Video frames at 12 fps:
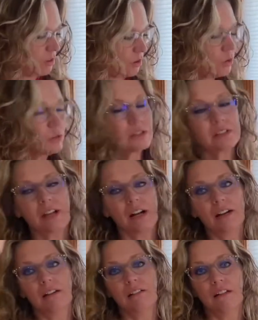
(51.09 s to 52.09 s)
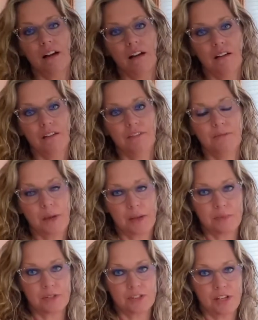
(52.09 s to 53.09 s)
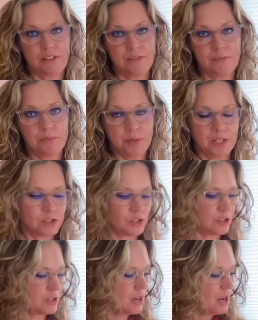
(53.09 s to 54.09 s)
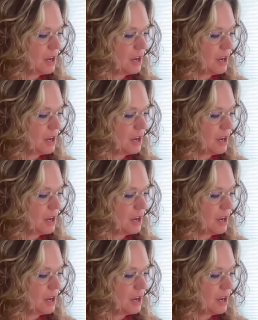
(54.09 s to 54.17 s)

old style of Pampered Chef pitcher,